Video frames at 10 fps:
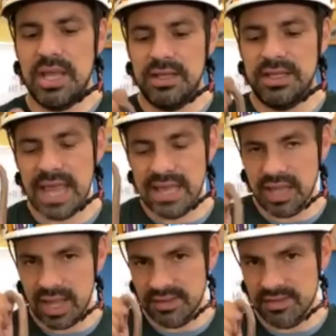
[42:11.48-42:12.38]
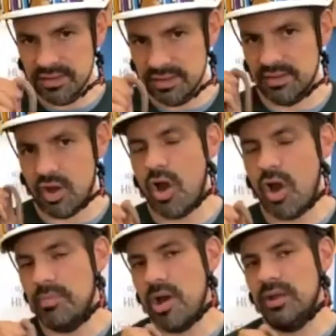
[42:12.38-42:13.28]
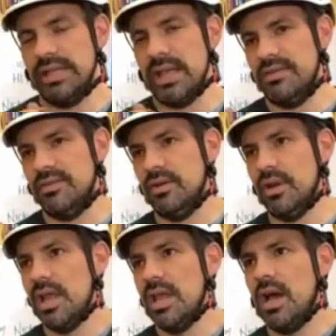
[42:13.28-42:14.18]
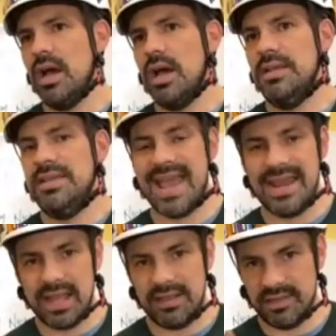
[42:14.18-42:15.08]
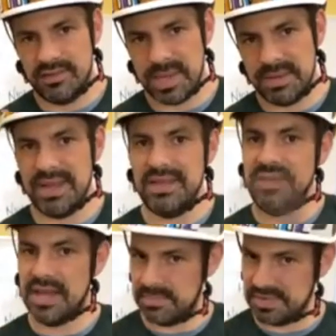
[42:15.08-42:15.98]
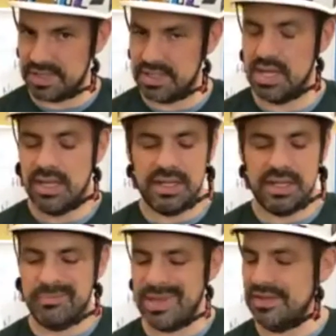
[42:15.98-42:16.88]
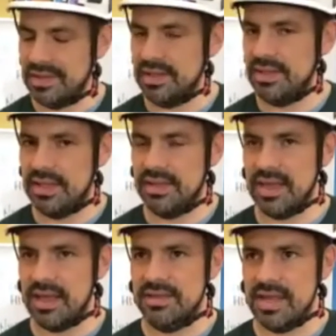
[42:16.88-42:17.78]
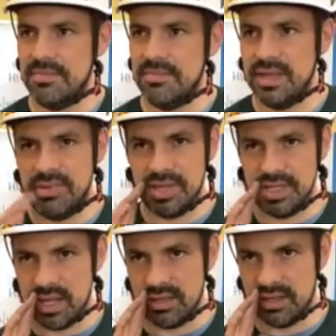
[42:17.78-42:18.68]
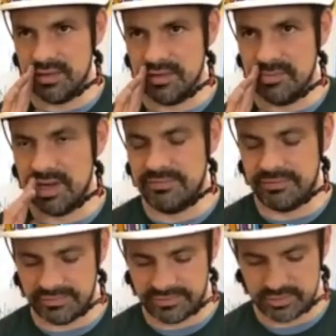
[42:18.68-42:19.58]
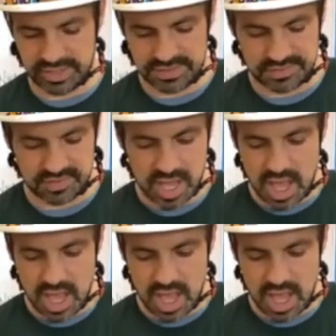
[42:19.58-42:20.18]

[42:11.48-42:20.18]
Yalex is all polyester. Uh, Tenex is made by Samson. It, basically the exact same thing, but Yalex is better for a few reasons.